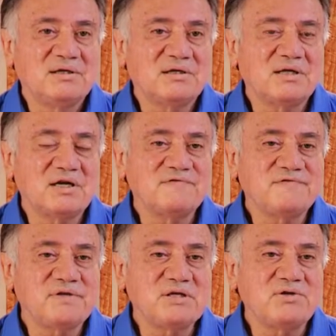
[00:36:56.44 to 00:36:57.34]
Can I
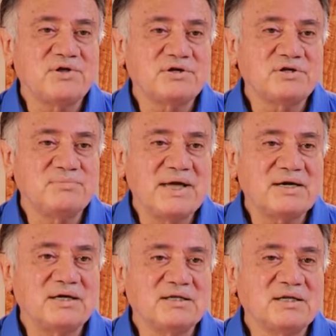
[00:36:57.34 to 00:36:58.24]
feel their
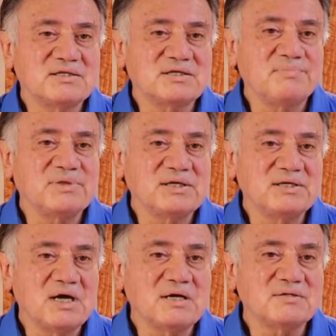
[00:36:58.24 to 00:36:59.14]
humanity, that something
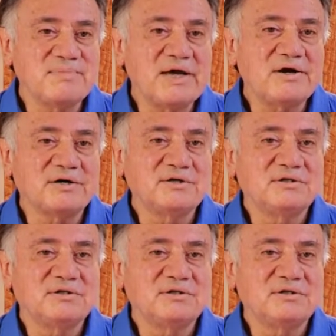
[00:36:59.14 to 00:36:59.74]
does matter?